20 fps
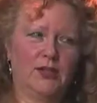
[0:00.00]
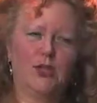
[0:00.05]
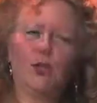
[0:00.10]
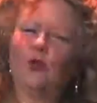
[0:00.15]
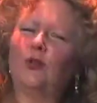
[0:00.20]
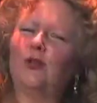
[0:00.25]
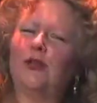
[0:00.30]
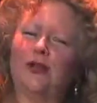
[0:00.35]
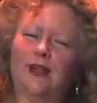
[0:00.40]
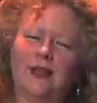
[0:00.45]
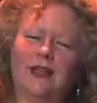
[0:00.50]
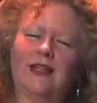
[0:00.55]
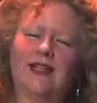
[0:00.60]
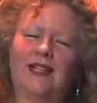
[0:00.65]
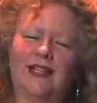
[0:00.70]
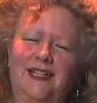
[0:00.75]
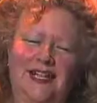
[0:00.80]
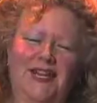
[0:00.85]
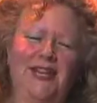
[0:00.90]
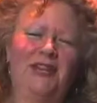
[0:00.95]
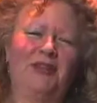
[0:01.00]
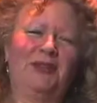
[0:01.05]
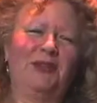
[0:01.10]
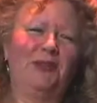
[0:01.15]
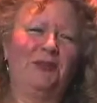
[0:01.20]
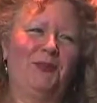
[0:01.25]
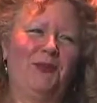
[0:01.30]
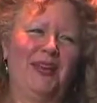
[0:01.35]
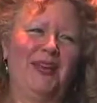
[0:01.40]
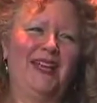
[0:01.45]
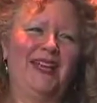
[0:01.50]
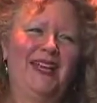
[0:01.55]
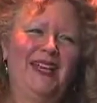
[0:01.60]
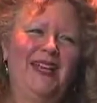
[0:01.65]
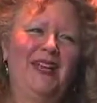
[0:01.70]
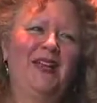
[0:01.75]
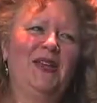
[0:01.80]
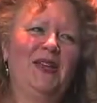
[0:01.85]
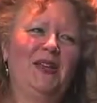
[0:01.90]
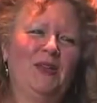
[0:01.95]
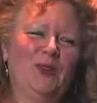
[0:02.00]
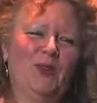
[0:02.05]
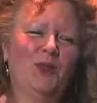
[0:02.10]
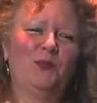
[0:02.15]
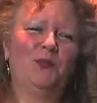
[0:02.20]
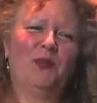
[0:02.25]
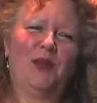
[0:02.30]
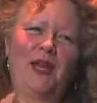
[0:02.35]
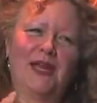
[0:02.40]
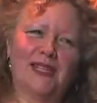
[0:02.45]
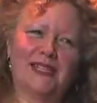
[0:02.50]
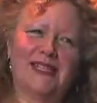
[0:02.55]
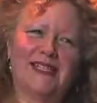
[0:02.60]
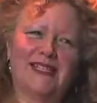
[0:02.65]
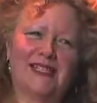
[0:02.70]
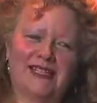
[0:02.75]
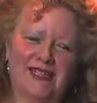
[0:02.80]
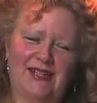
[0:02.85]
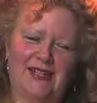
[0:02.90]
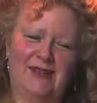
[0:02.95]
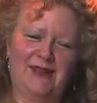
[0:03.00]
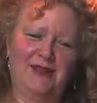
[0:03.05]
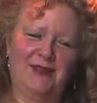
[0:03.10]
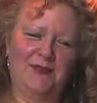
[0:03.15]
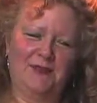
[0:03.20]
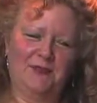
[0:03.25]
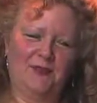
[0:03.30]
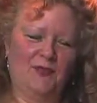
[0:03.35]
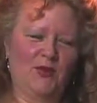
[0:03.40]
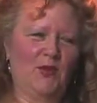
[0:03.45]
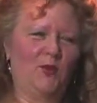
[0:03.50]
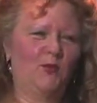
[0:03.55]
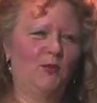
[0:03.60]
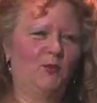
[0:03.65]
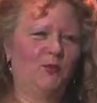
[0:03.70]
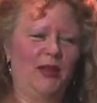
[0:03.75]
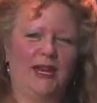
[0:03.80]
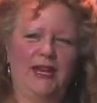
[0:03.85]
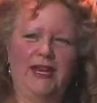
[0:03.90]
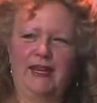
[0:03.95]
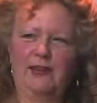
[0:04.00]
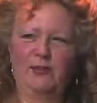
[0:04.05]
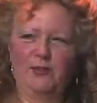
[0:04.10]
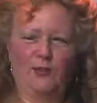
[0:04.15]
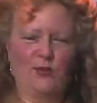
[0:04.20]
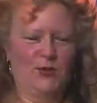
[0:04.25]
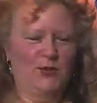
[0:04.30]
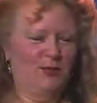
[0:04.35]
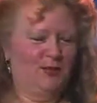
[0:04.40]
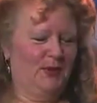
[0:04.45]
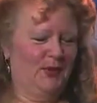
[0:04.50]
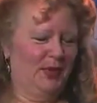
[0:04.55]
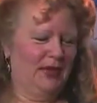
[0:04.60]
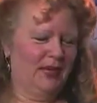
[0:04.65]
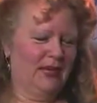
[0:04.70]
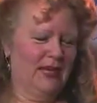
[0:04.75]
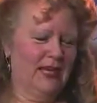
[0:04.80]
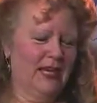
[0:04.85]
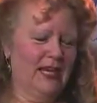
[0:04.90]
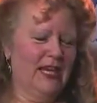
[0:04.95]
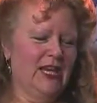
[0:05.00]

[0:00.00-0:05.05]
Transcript: you're not getting your best bang for the buck.